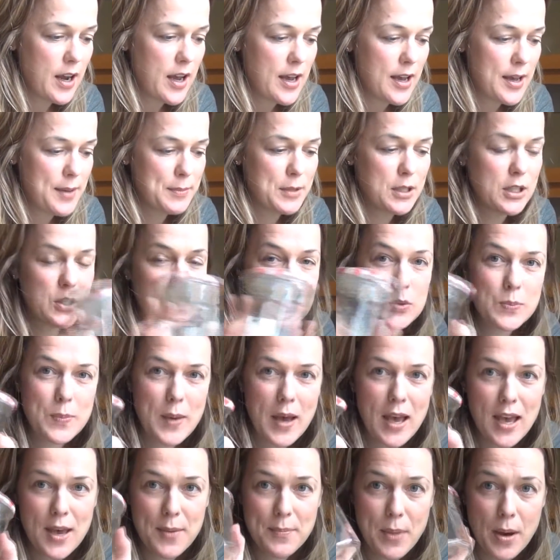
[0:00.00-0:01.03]
I'm gonna use
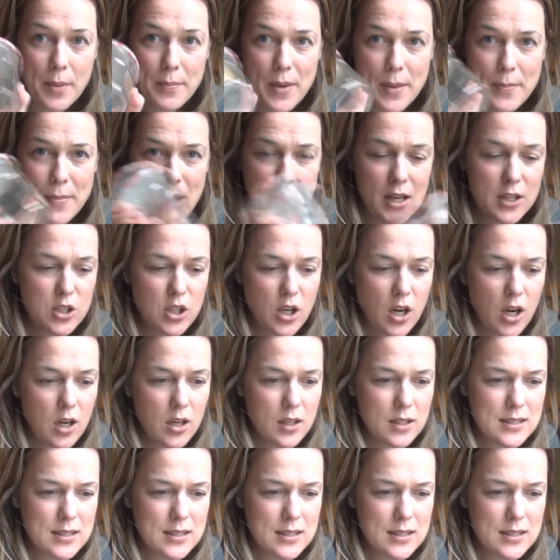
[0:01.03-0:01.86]
my Bum Bum Ma jar,